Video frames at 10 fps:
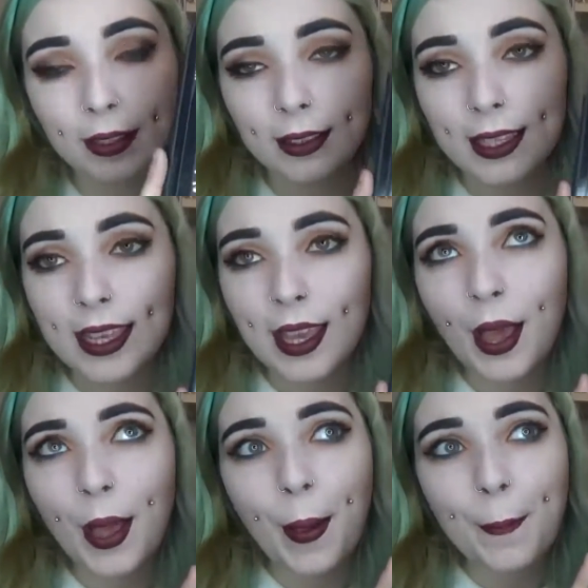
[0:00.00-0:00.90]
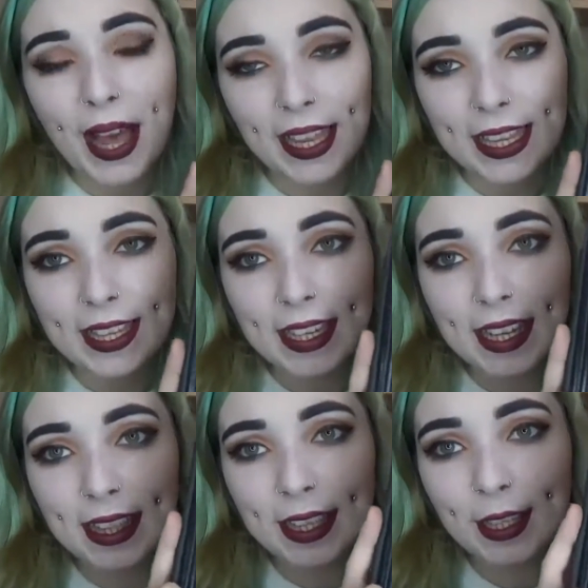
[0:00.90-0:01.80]
the palette
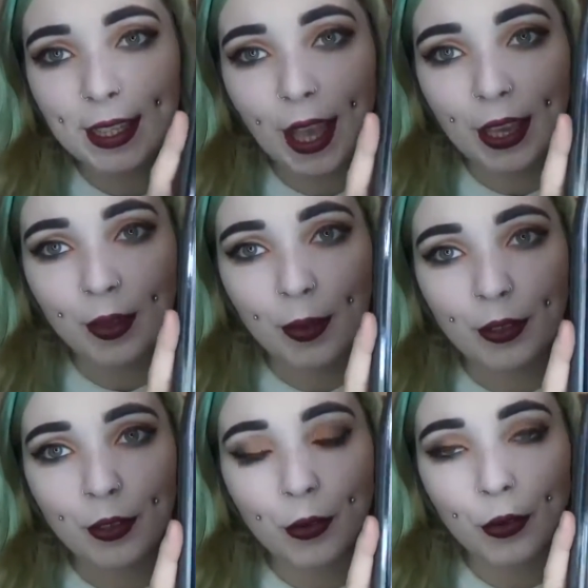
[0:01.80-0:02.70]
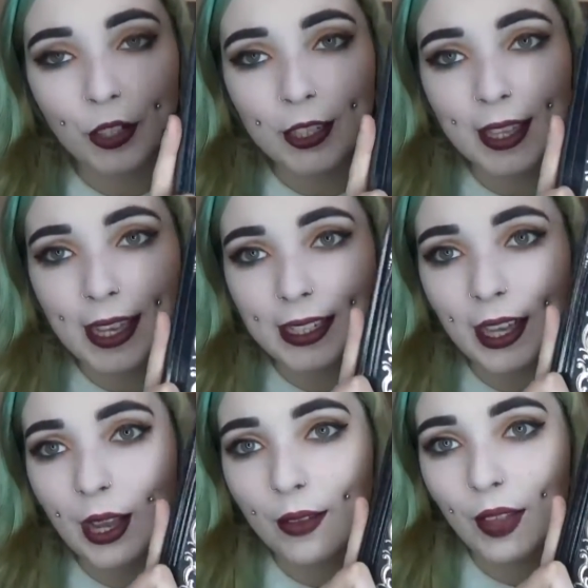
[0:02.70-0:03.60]
this is like the most gorgeous thing
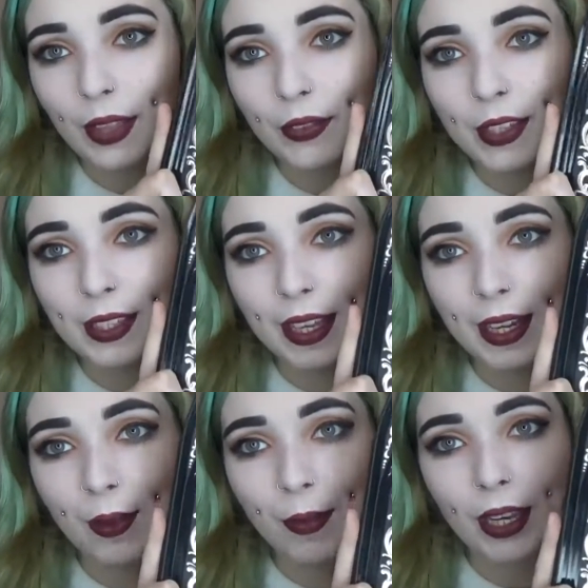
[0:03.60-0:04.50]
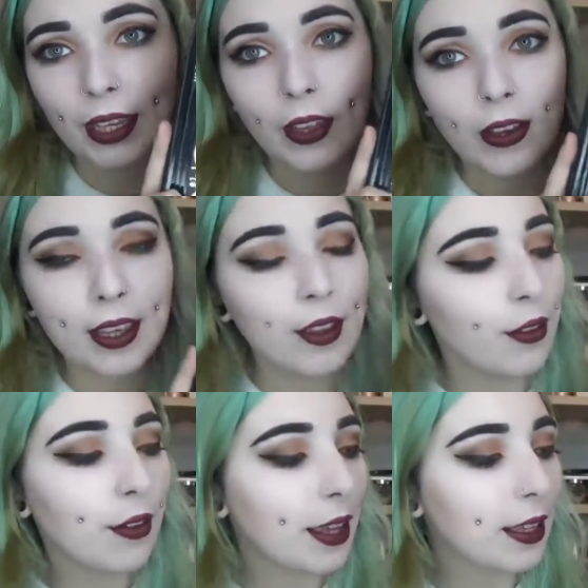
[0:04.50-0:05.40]
I've ever seen in my life.
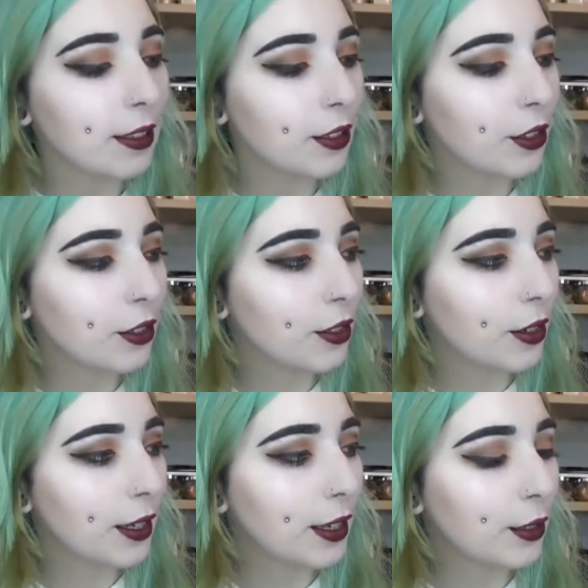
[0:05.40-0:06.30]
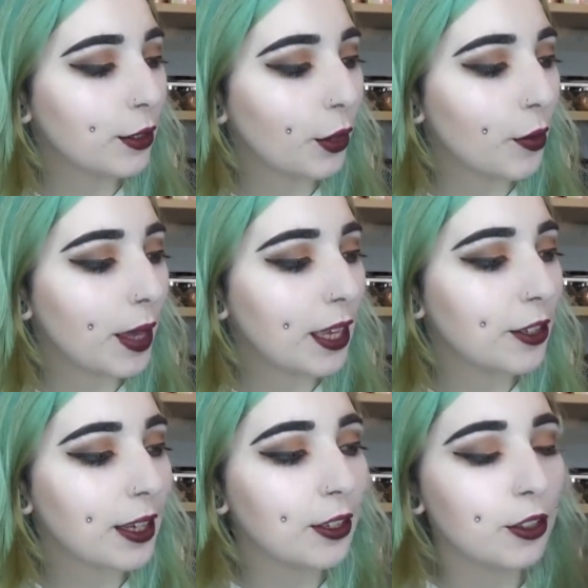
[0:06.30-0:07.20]
It's just, it's so
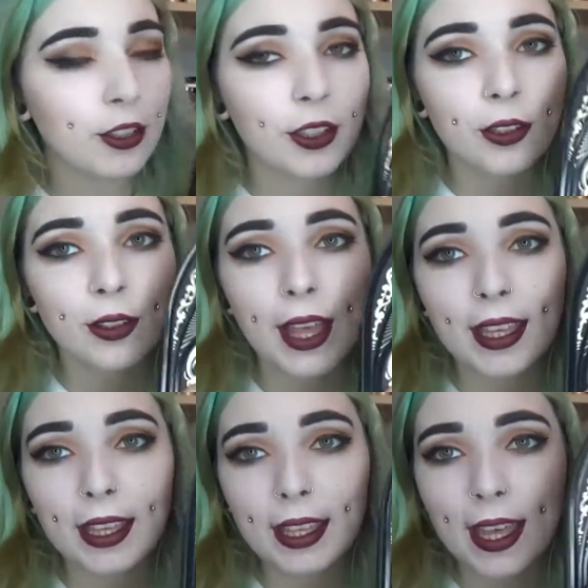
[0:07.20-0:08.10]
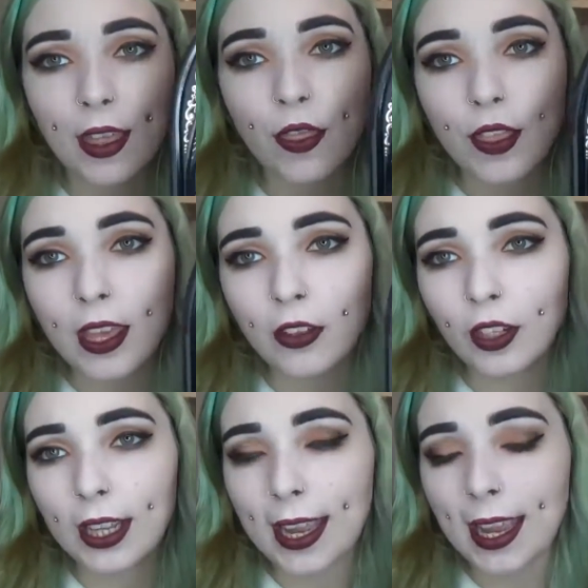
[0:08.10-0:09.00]
amazing. It's just so like
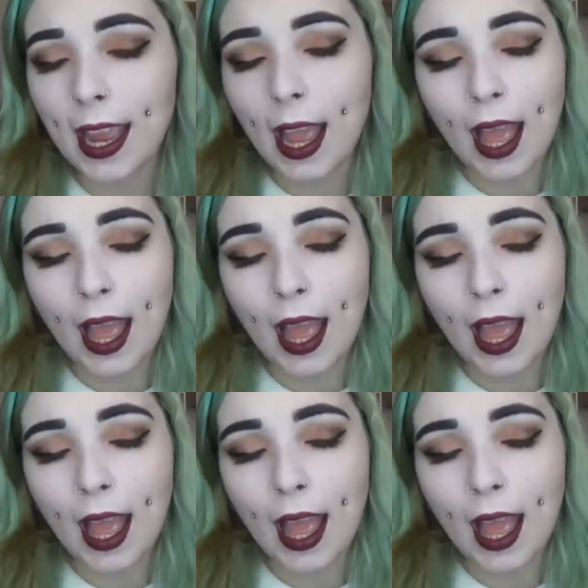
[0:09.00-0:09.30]
procedurally